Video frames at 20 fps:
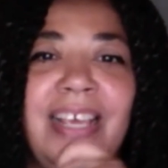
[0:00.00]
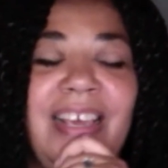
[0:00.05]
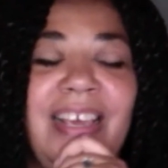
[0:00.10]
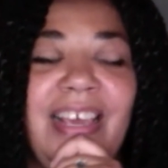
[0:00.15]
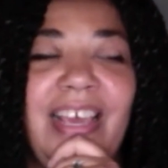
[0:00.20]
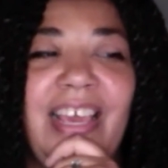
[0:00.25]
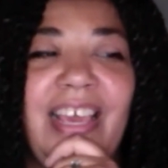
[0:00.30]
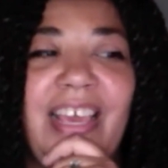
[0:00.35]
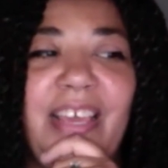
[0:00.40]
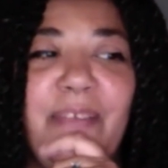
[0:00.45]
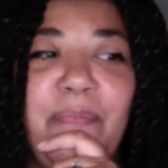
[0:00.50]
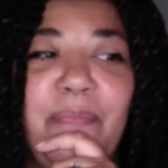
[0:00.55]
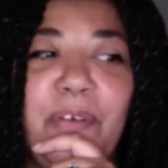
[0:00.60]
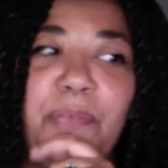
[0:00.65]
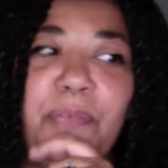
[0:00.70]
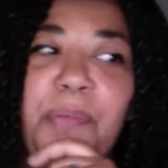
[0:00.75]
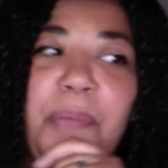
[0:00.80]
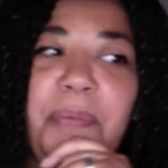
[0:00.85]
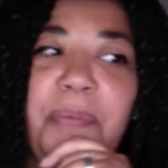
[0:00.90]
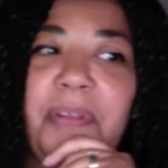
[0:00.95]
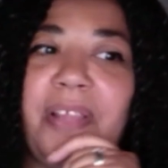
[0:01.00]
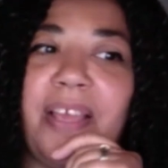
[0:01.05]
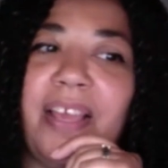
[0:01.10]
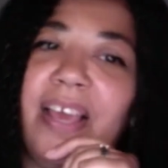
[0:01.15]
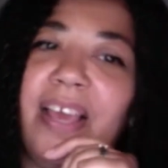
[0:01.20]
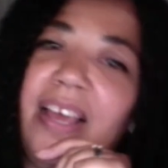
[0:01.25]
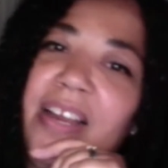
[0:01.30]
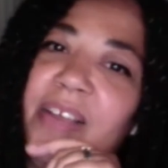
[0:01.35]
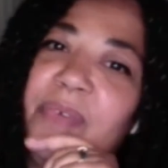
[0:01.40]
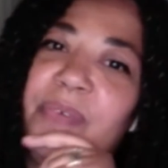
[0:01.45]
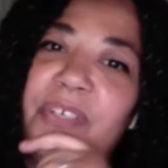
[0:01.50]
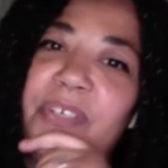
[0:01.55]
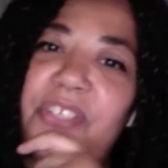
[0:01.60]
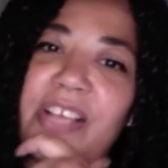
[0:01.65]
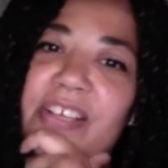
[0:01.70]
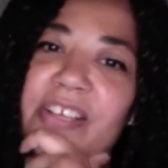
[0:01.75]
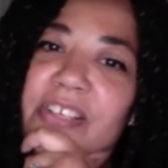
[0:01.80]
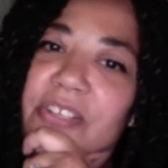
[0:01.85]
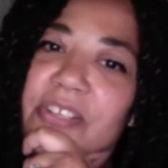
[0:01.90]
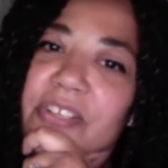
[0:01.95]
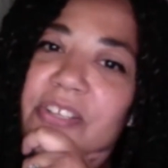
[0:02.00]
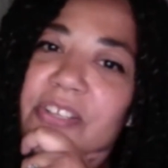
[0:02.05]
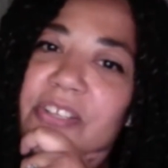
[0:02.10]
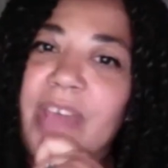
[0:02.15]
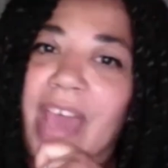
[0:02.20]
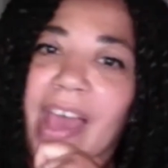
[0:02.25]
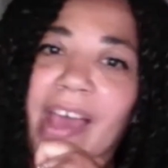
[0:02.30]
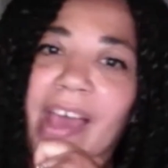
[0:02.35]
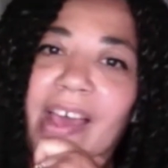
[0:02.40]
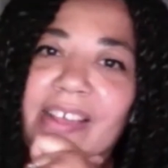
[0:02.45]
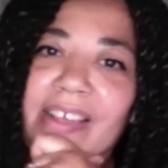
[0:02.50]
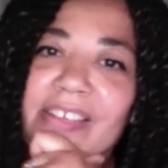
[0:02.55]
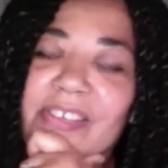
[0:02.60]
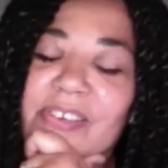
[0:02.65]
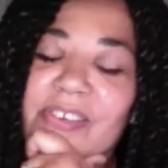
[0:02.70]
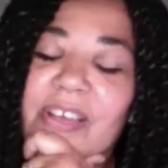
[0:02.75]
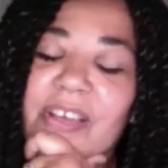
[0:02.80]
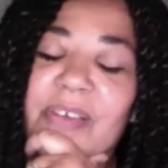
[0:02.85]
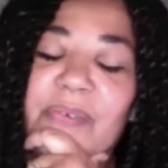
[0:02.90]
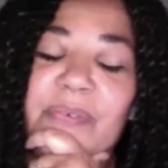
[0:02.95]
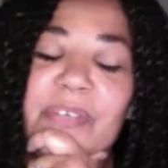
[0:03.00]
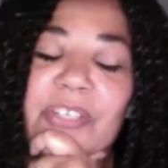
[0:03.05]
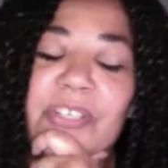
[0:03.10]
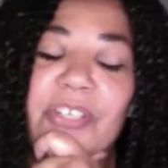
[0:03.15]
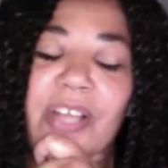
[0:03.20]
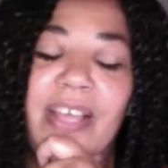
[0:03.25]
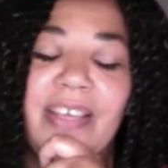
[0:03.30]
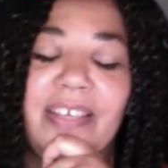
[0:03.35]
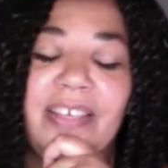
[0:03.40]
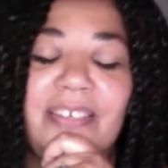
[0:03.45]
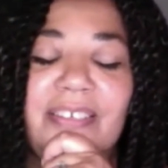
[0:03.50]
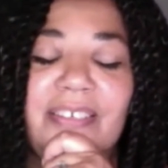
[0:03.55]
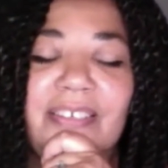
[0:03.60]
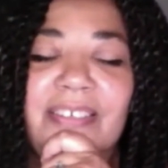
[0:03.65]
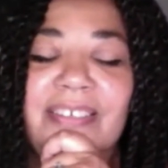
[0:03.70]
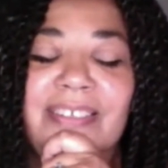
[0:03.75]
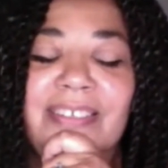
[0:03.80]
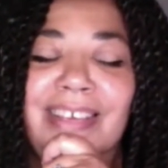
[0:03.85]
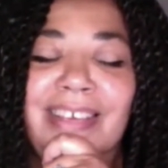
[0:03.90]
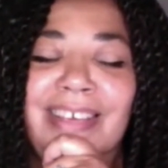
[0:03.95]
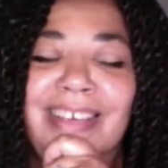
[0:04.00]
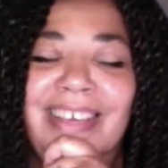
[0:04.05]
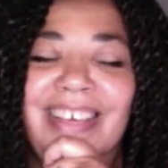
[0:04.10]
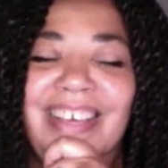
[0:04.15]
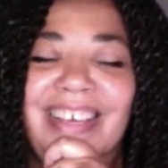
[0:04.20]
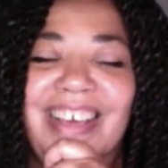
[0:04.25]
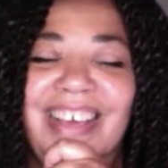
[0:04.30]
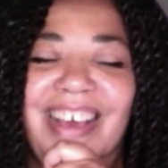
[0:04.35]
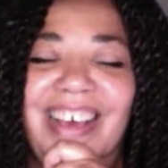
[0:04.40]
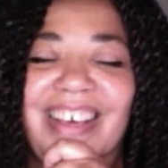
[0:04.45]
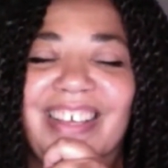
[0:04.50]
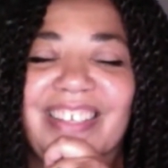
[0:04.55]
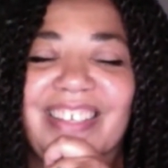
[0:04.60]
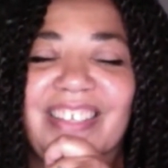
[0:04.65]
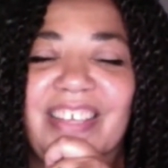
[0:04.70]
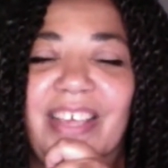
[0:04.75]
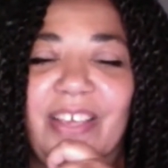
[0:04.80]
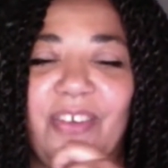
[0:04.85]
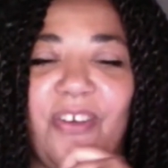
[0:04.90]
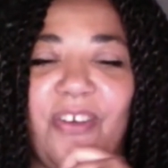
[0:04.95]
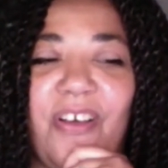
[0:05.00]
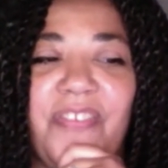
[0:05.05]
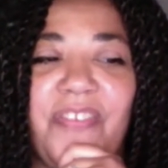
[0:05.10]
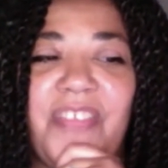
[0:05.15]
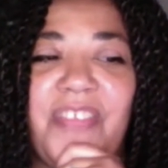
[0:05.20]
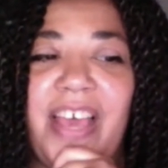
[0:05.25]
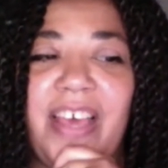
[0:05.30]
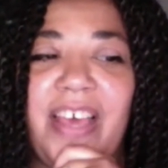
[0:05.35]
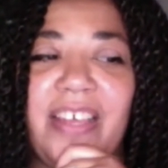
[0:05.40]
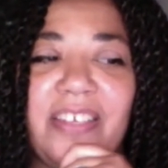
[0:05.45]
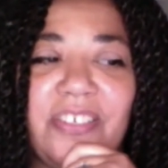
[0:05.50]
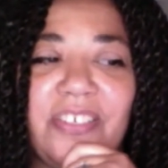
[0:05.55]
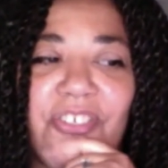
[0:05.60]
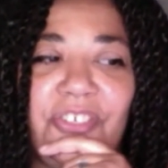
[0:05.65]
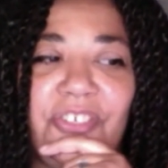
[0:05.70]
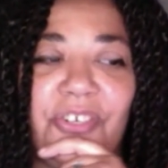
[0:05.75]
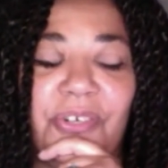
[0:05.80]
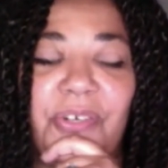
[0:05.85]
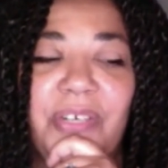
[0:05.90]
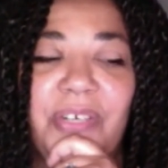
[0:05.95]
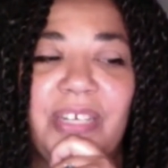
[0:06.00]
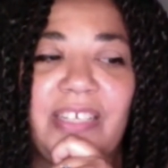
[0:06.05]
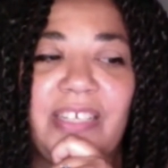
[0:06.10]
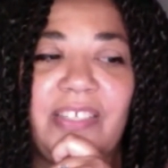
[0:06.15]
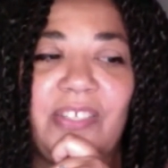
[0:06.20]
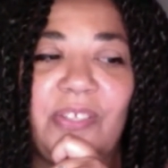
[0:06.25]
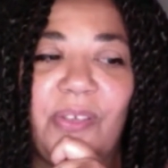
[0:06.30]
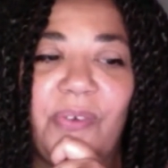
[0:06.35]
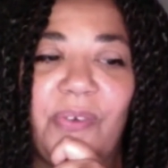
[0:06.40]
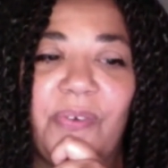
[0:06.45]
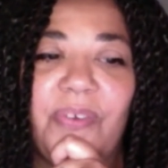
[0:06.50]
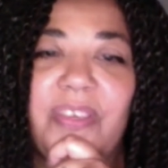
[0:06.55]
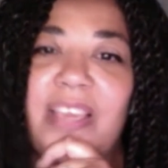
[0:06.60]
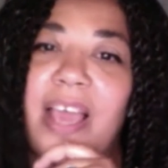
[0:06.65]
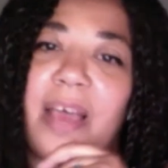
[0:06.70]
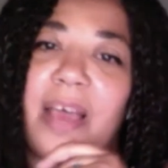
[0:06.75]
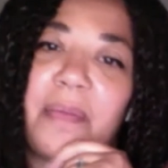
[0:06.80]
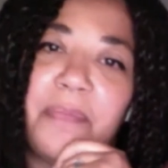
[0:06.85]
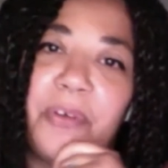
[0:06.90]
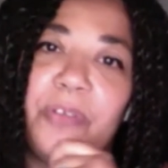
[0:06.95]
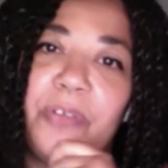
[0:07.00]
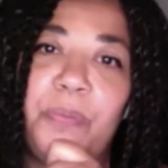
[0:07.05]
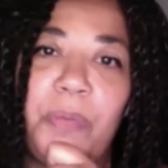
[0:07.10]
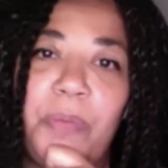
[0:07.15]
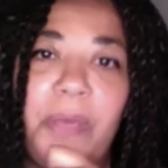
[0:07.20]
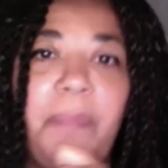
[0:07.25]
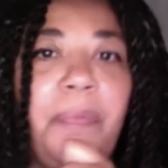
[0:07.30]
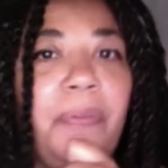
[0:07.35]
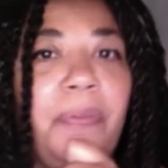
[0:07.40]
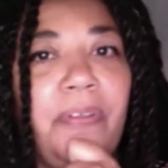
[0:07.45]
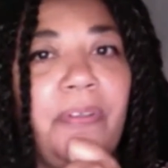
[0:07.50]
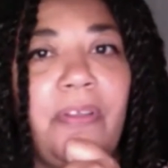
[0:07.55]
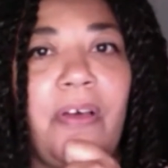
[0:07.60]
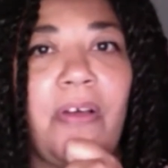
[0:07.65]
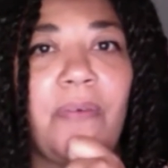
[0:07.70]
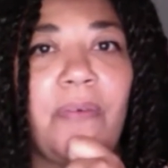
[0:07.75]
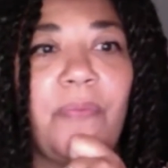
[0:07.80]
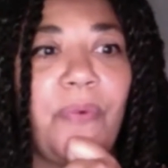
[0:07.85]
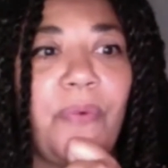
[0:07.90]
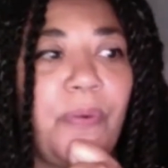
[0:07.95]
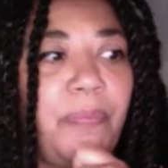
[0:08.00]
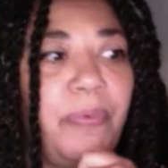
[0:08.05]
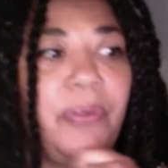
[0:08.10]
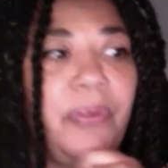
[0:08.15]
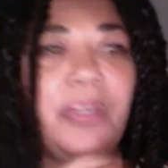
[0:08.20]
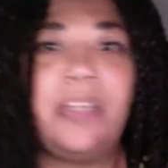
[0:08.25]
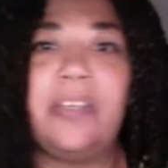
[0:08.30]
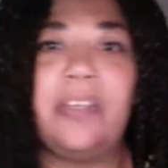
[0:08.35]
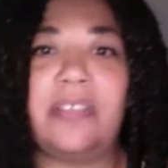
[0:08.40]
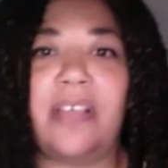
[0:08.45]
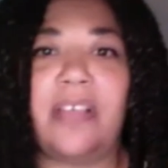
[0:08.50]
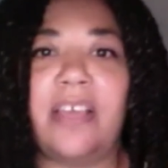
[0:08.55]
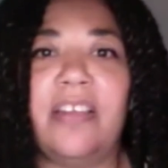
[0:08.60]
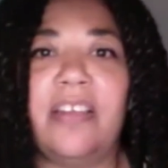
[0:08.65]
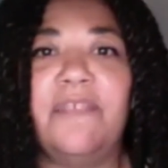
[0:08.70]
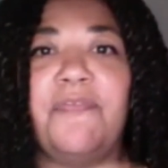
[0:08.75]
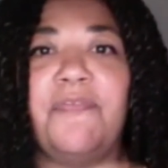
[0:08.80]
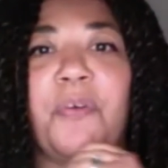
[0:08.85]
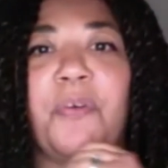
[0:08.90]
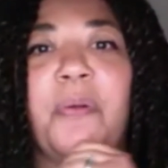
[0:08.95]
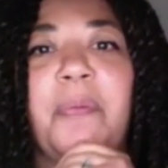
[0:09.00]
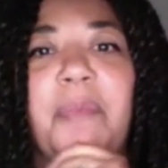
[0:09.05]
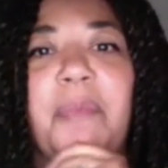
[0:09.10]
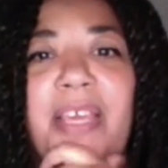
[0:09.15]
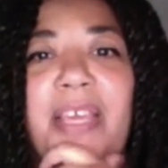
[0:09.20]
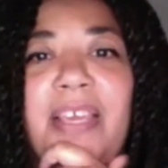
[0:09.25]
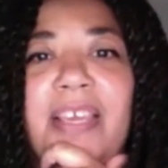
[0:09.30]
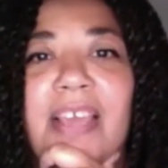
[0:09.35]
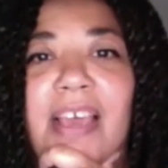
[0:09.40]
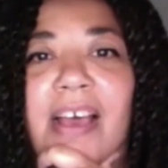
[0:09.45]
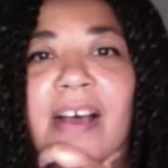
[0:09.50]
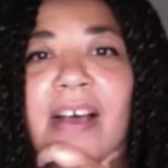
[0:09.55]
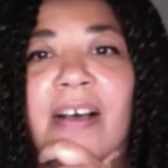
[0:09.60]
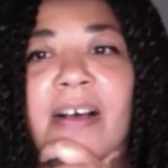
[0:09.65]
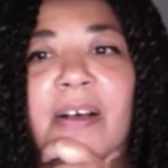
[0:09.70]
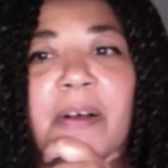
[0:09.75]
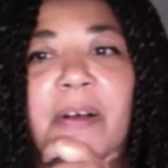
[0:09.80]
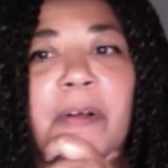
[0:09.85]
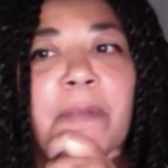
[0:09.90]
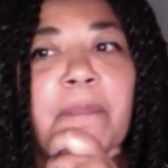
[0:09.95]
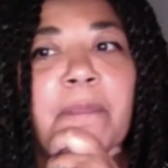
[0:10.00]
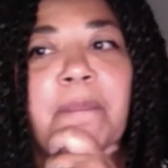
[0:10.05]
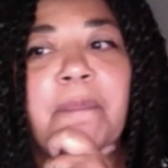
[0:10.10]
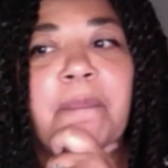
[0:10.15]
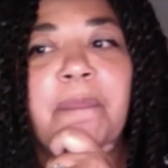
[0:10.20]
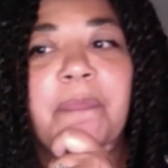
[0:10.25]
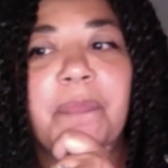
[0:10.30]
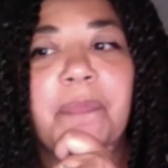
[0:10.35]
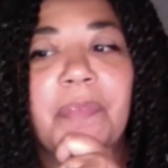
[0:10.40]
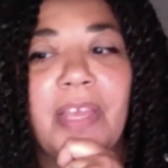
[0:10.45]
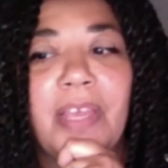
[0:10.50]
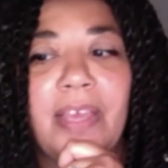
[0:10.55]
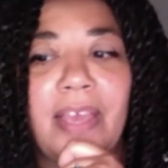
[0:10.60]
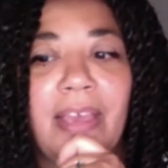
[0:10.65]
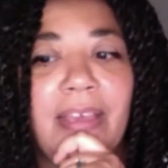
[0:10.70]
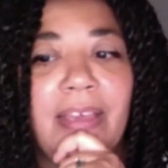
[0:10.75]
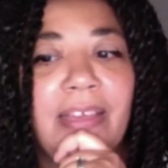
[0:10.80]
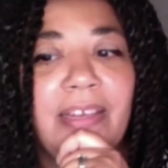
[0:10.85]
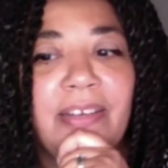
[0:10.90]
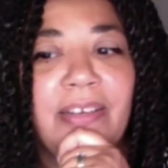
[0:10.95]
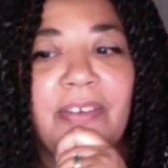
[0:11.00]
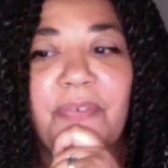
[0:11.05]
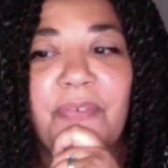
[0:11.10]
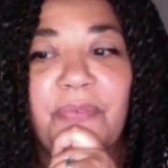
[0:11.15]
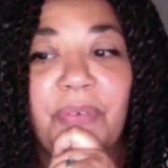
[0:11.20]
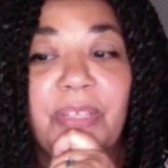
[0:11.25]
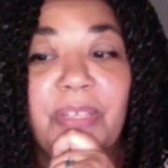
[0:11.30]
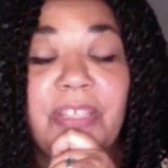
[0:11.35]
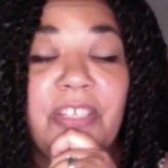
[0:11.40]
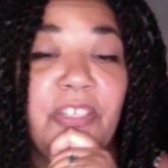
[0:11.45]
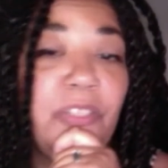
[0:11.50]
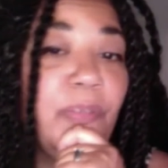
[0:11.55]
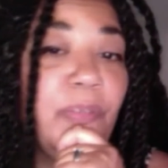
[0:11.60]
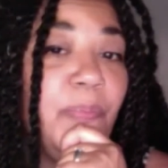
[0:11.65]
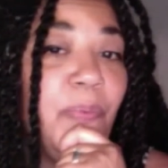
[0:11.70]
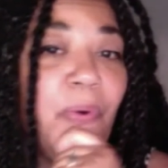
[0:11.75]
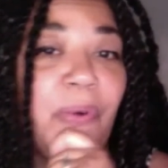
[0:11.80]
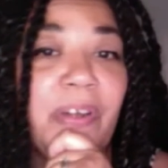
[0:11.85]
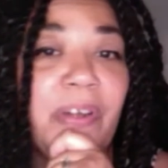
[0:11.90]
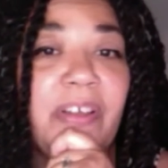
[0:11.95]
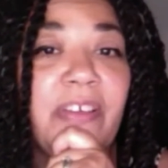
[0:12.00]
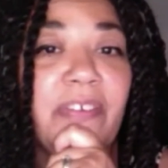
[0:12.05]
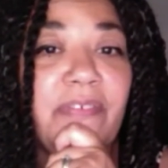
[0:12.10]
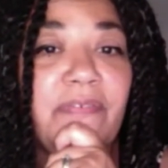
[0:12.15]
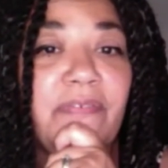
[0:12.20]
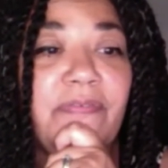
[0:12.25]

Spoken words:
and most people are like, God, I wish I could do that. I wish I could take on that journey. So yeah, most people were pretty excited for me, and really supportive.